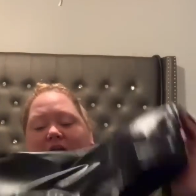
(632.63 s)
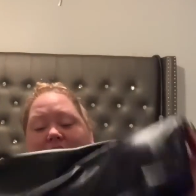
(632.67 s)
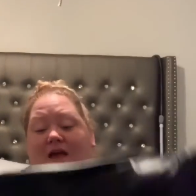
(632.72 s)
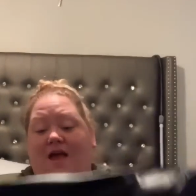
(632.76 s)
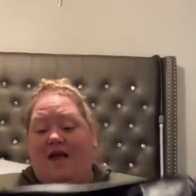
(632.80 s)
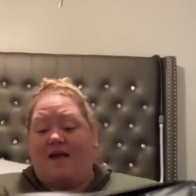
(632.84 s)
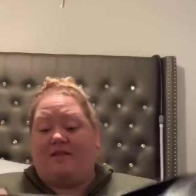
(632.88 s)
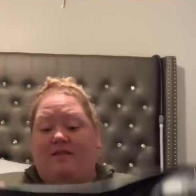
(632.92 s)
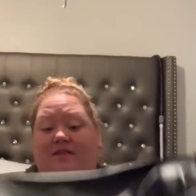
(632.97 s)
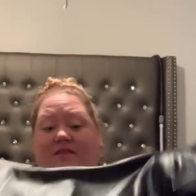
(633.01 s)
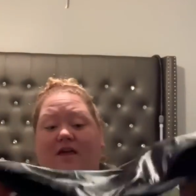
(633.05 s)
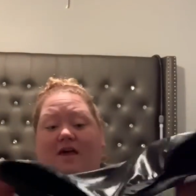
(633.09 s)

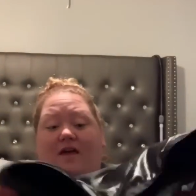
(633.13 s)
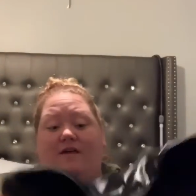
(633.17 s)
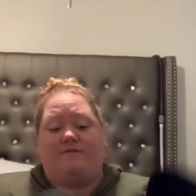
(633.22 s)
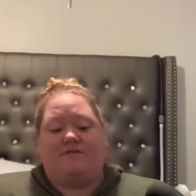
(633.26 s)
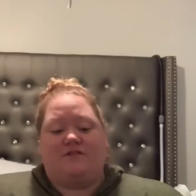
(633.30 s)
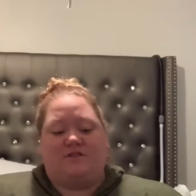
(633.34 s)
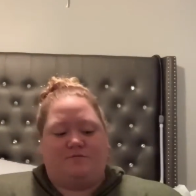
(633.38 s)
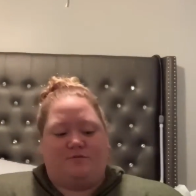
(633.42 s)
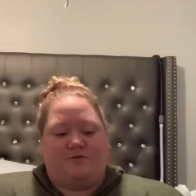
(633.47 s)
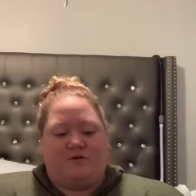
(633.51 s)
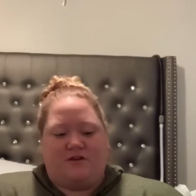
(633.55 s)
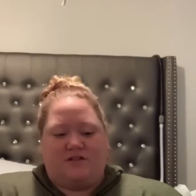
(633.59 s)
I love
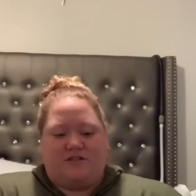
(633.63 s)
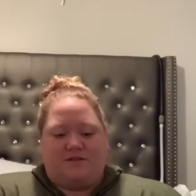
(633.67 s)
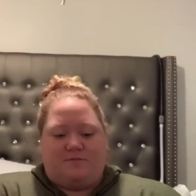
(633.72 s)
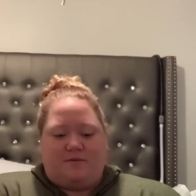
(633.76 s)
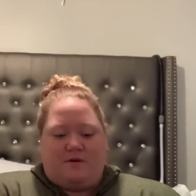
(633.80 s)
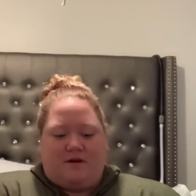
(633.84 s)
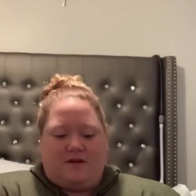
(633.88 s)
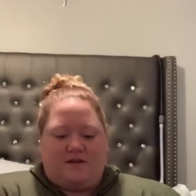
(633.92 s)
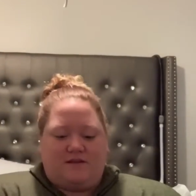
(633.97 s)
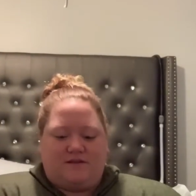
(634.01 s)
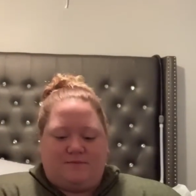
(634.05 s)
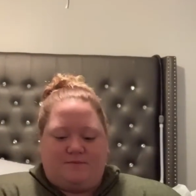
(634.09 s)
sports
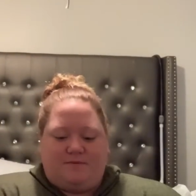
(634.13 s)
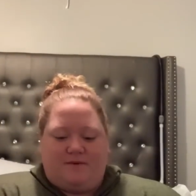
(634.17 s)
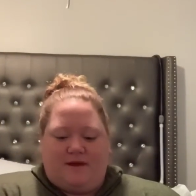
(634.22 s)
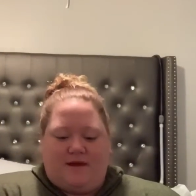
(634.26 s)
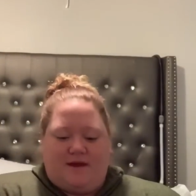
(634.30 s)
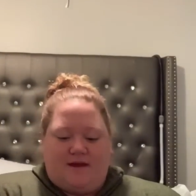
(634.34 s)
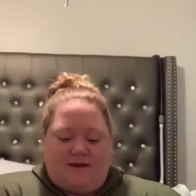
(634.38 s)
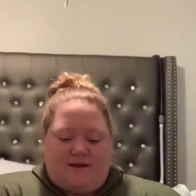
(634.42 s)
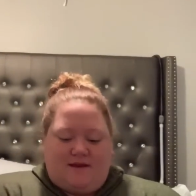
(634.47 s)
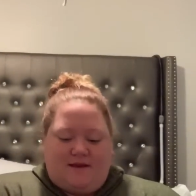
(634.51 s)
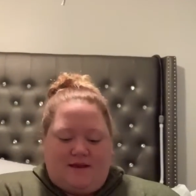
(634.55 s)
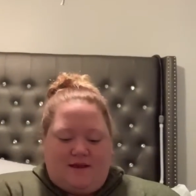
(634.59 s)
bras,
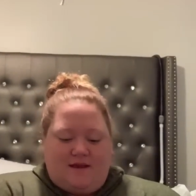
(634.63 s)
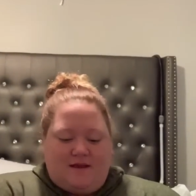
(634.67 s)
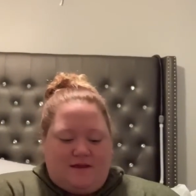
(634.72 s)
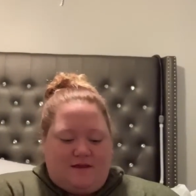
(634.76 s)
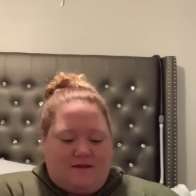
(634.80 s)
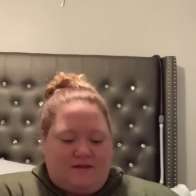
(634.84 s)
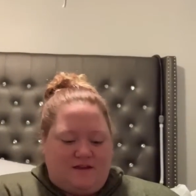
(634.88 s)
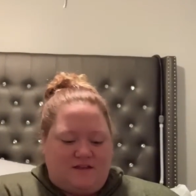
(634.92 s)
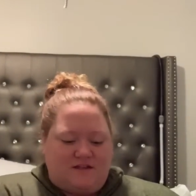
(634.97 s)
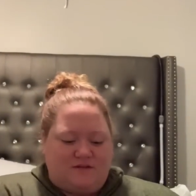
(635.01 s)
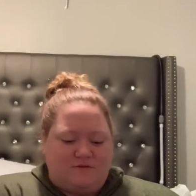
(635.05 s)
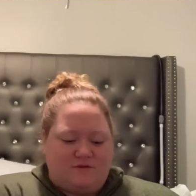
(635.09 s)
but
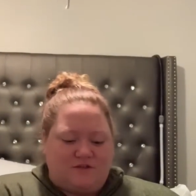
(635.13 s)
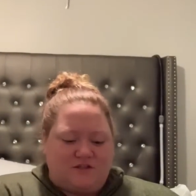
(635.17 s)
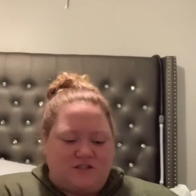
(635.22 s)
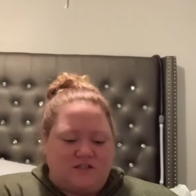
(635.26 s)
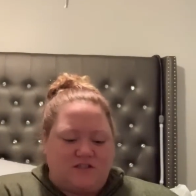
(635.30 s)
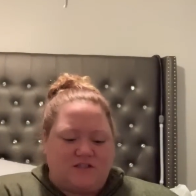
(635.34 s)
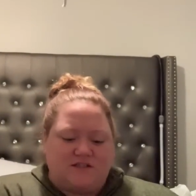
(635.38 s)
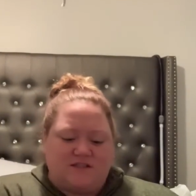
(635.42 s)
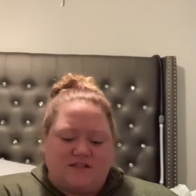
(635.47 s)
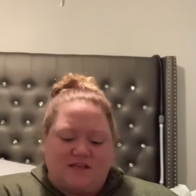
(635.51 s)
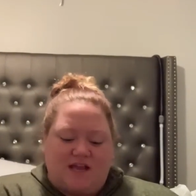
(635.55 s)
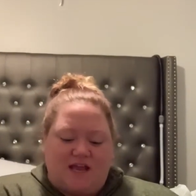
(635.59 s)
this one's
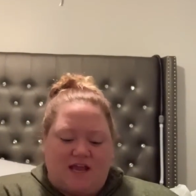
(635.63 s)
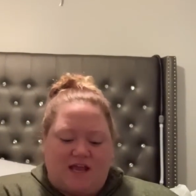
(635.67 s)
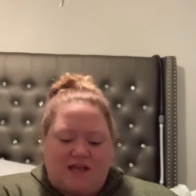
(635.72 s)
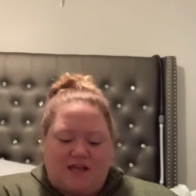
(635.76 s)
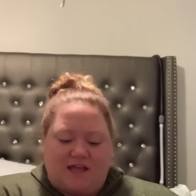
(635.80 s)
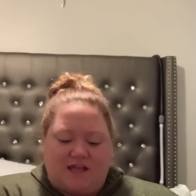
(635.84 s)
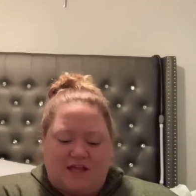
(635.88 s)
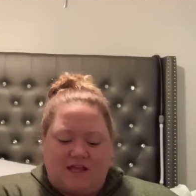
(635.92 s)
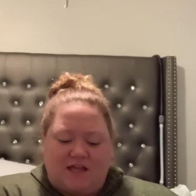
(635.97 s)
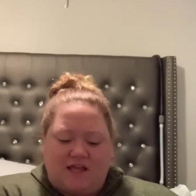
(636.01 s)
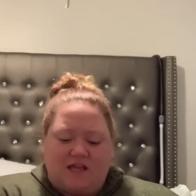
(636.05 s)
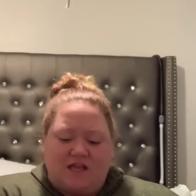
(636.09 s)
just like
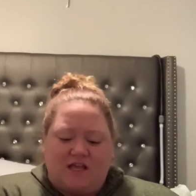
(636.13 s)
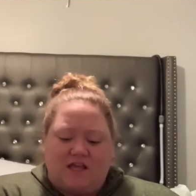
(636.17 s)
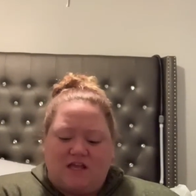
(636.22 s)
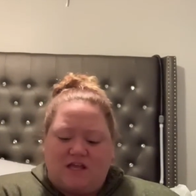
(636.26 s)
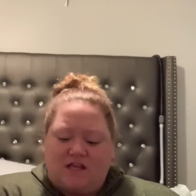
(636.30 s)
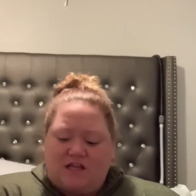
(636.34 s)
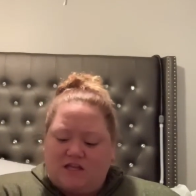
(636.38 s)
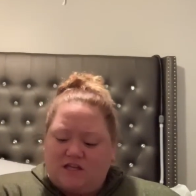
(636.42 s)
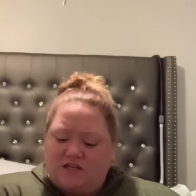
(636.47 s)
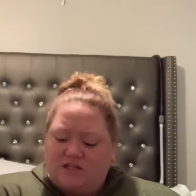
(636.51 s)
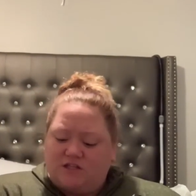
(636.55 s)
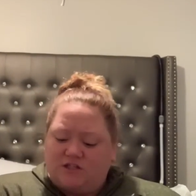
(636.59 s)

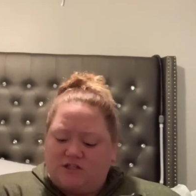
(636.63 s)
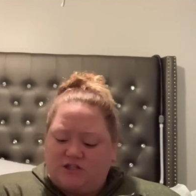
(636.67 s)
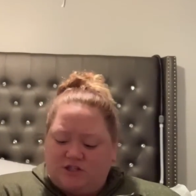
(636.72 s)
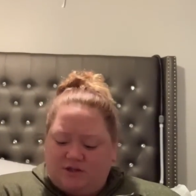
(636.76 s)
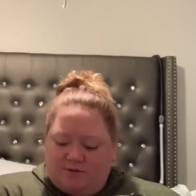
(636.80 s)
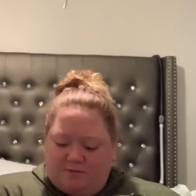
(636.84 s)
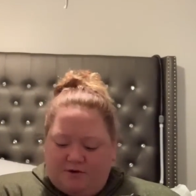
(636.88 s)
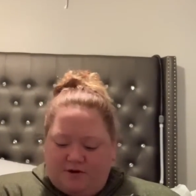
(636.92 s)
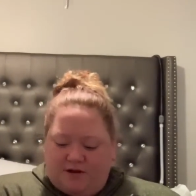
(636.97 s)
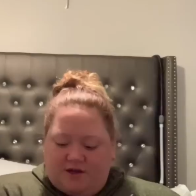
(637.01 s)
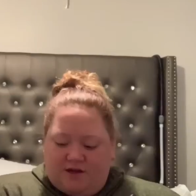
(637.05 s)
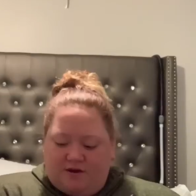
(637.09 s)

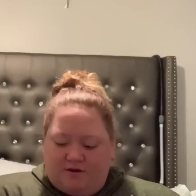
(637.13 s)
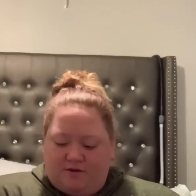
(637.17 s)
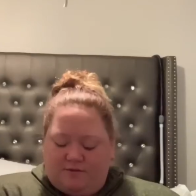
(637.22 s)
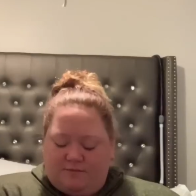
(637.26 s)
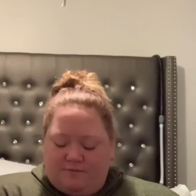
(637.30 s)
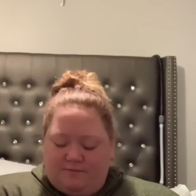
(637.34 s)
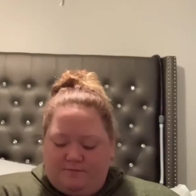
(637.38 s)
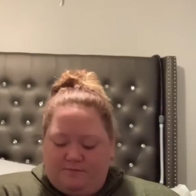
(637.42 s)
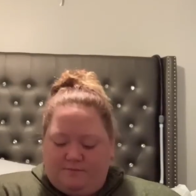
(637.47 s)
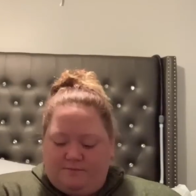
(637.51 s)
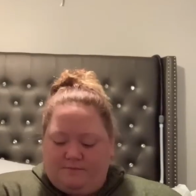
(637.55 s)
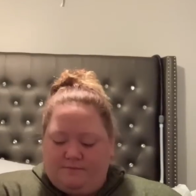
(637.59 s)
super cute.
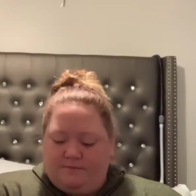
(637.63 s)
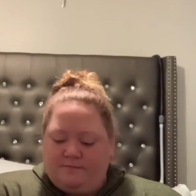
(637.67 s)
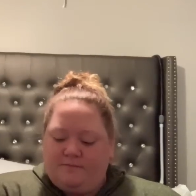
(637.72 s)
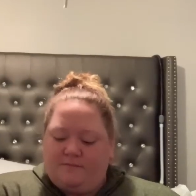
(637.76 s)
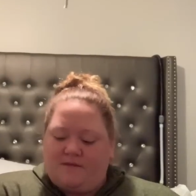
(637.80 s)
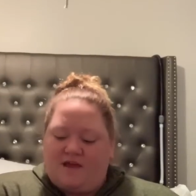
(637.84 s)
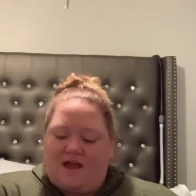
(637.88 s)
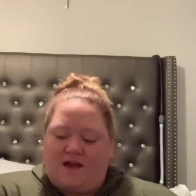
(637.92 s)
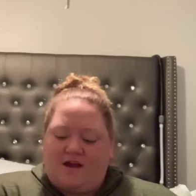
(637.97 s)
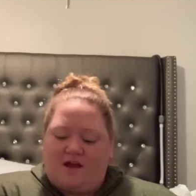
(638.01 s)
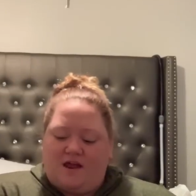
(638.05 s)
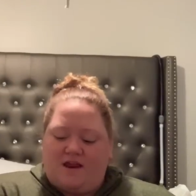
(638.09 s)

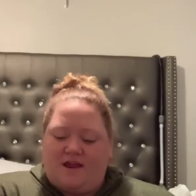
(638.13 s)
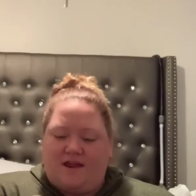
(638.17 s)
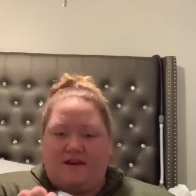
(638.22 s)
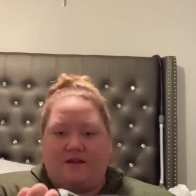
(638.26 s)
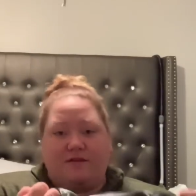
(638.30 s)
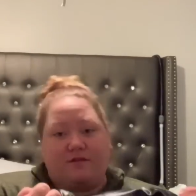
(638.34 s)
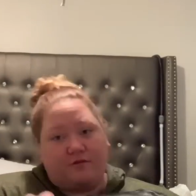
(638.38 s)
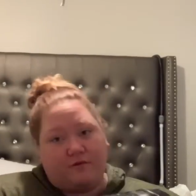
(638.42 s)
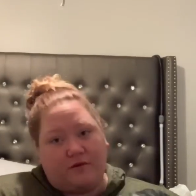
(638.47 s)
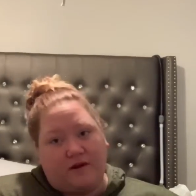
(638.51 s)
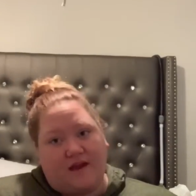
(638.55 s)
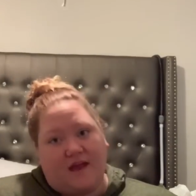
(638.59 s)
I got it in
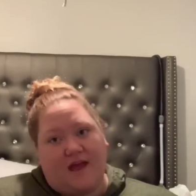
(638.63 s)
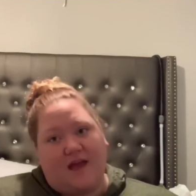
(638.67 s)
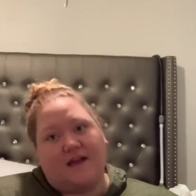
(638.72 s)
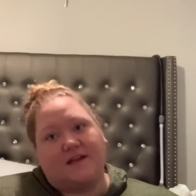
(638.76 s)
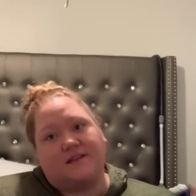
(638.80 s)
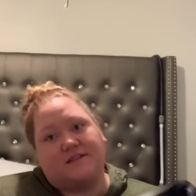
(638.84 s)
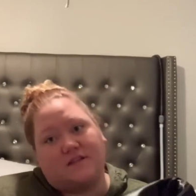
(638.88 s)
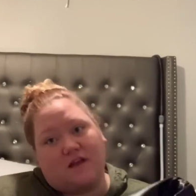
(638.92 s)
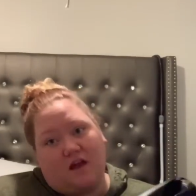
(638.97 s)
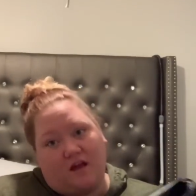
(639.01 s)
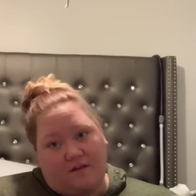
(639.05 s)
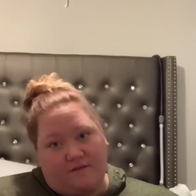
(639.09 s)
a
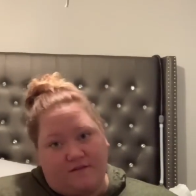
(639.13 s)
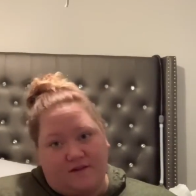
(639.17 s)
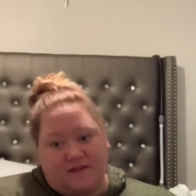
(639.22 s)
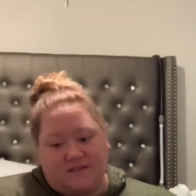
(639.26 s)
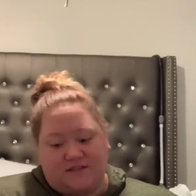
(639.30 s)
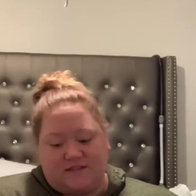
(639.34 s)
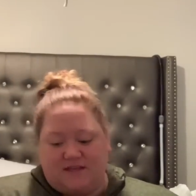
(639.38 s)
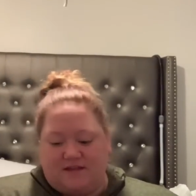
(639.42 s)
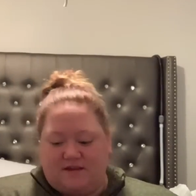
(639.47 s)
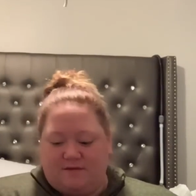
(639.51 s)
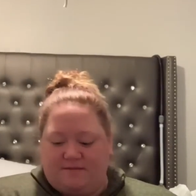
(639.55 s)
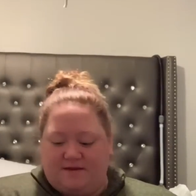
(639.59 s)
3X,
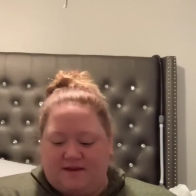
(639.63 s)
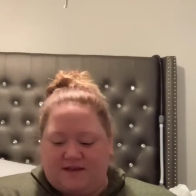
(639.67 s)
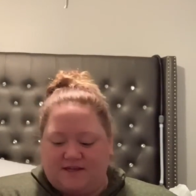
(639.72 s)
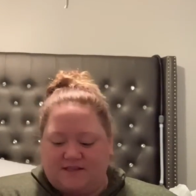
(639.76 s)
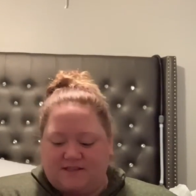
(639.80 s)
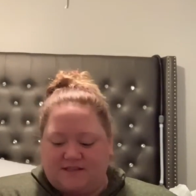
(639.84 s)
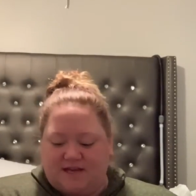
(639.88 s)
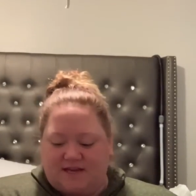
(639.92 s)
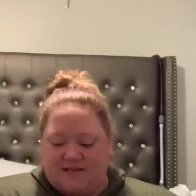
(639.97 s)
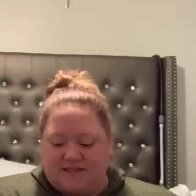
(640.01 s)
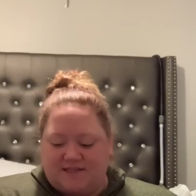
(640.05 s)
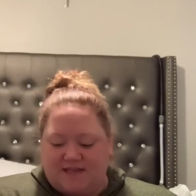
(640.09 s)
obviously the
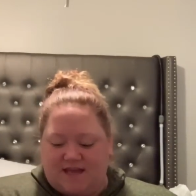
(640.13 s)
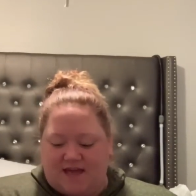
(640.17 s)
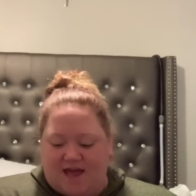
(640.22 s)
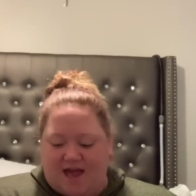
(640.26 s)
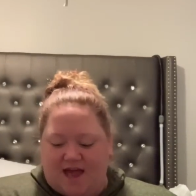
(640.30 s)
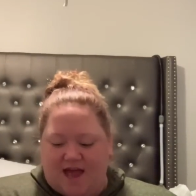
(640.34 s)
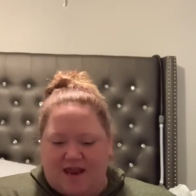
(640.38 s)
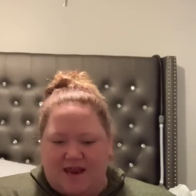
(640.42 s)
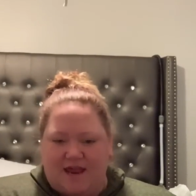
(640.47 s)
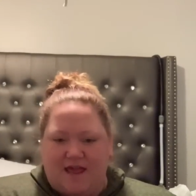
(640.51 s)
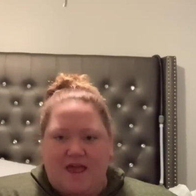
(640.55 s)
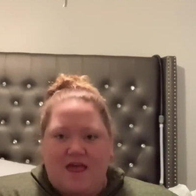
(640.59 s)
biggest size they
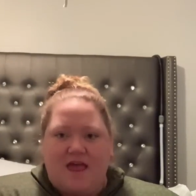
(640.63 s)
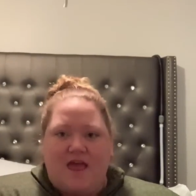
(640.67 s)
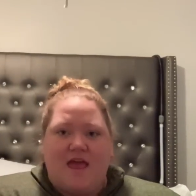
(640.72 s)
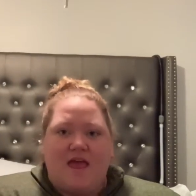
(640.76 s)
had.